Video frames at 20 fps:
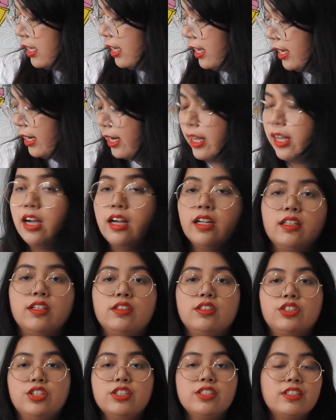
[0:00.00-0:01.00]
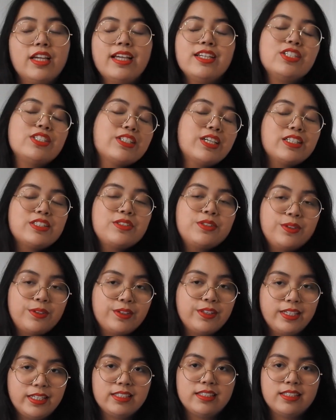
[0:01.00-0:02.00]
And I just got two
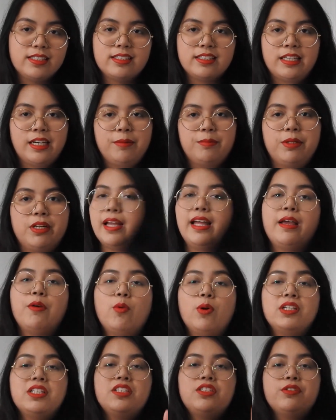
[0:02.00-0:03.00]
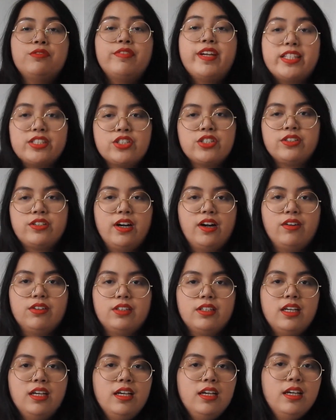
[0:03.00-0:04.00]
things this time that I wanted to venture
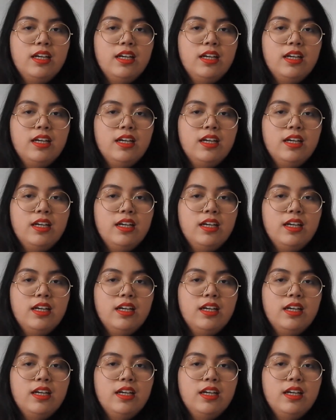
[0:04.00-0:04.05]
out.